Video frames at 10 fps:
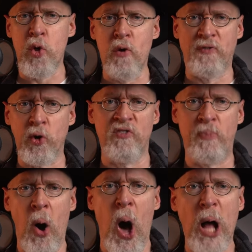They're full
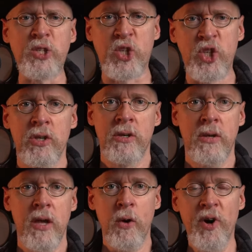of bots."
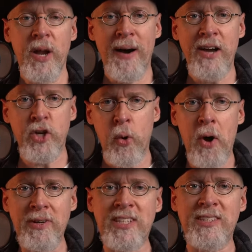Yeah, what about your
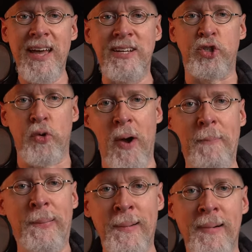own site,
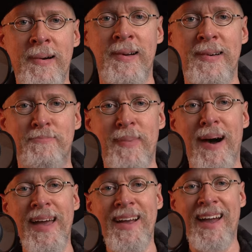Trump?
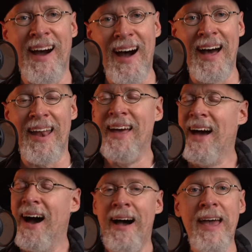My god,
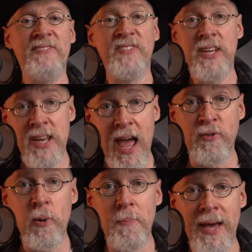I have
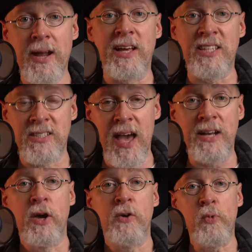never been on a
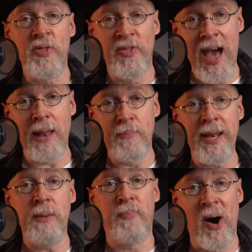site with that
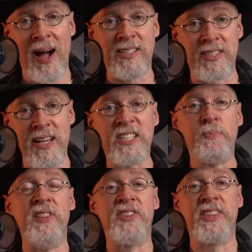many bots. It's
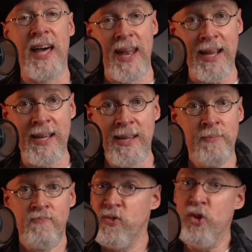pathetic.
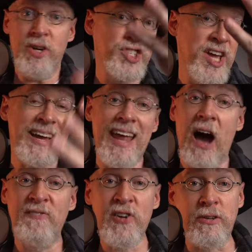You can check it
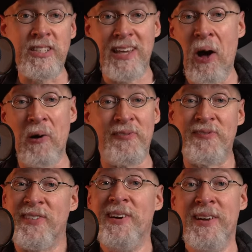out for yourself.